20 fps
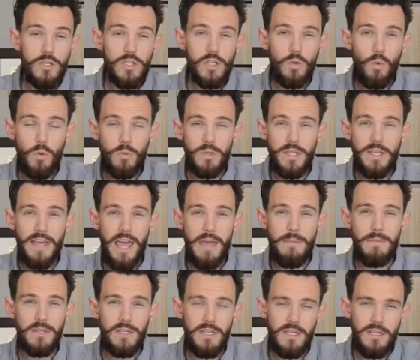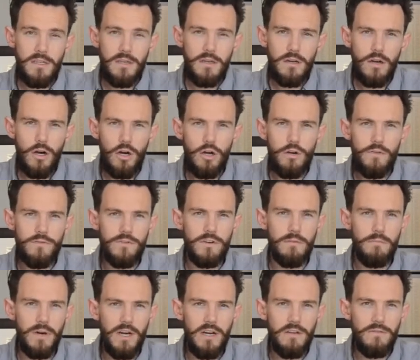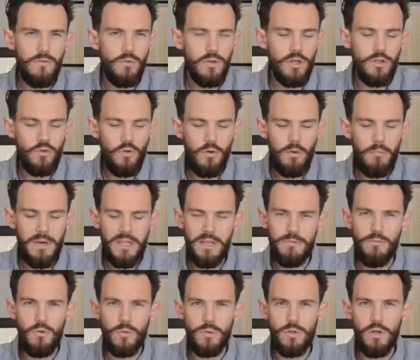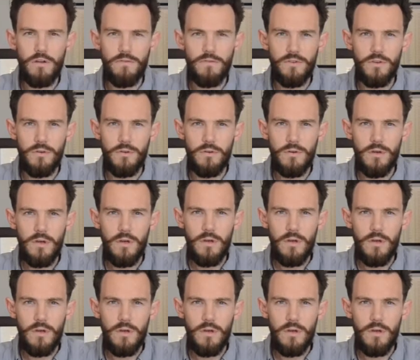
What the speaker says: So what would a gamer need over and above what a normal motherboard will offer you?